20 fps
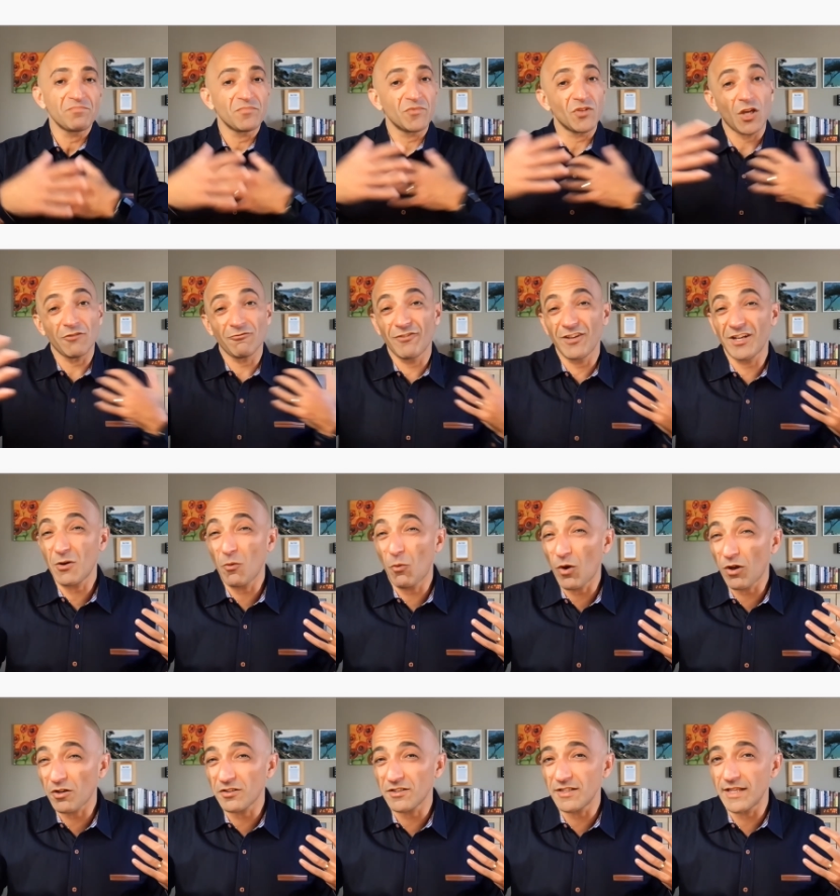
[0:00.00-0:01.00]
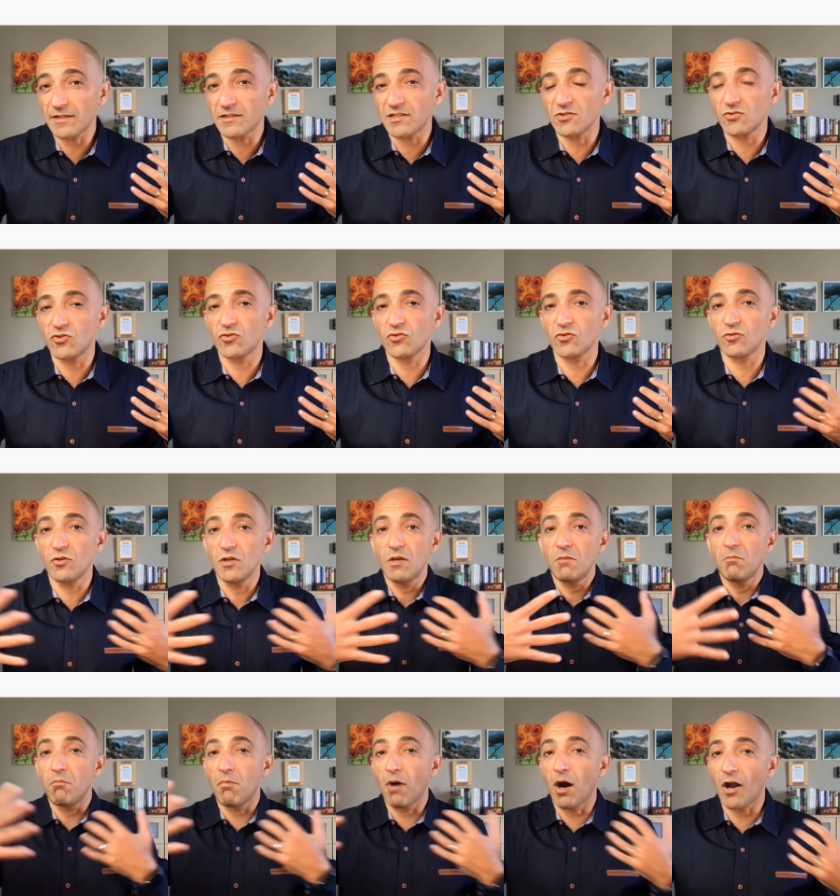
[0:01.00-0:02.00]
not very well connected to
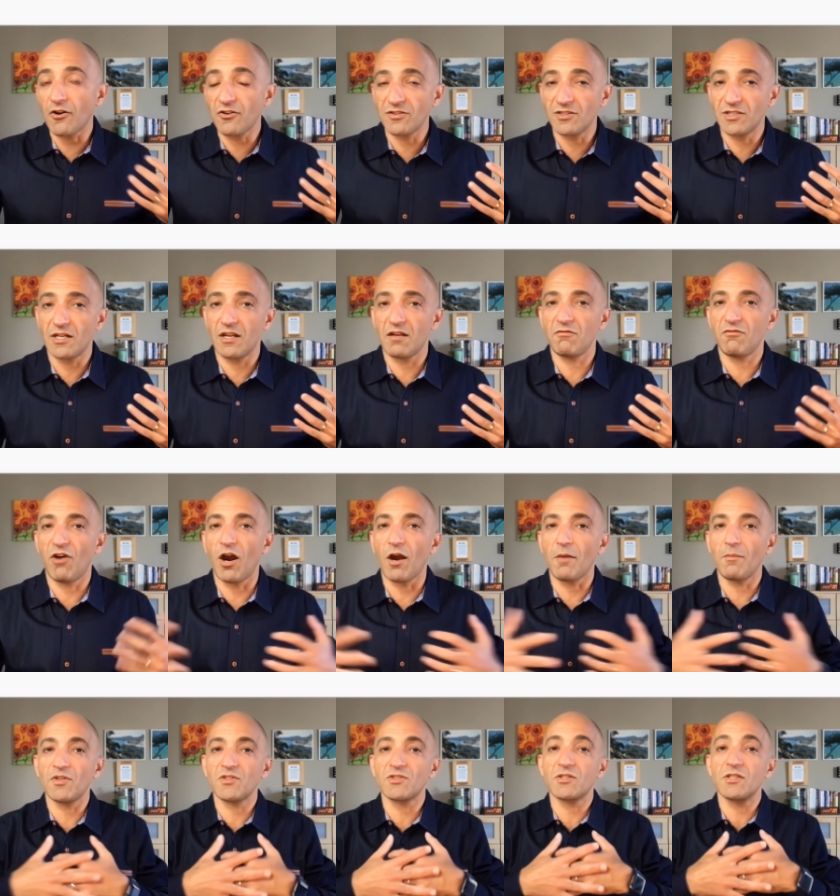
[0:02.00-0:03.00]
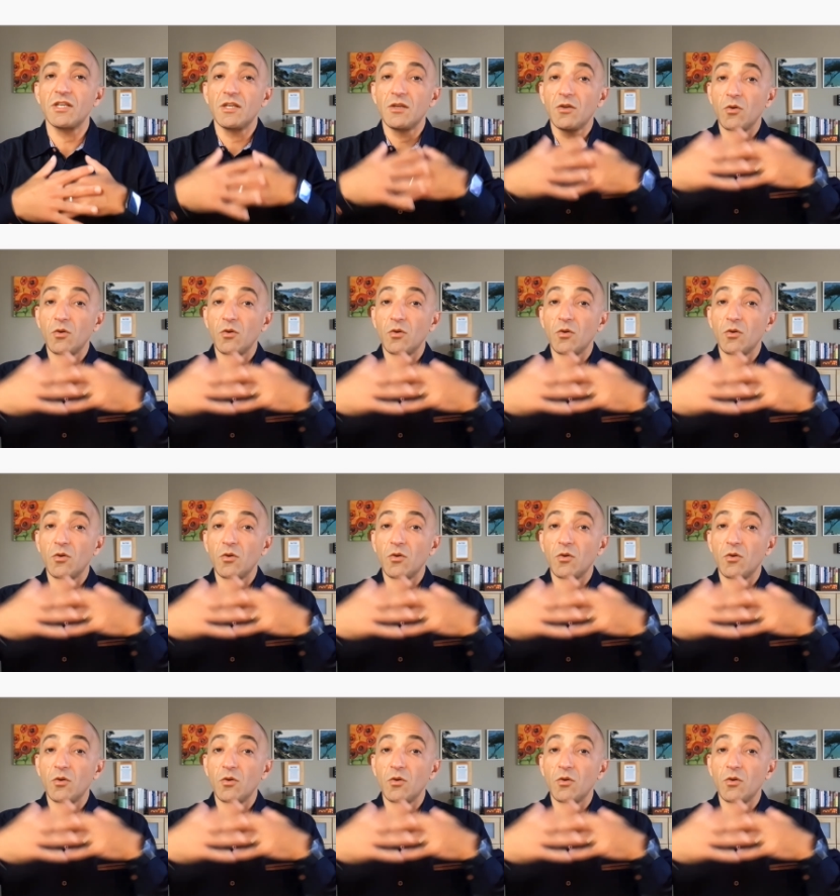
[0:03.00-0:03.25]
modern data environments.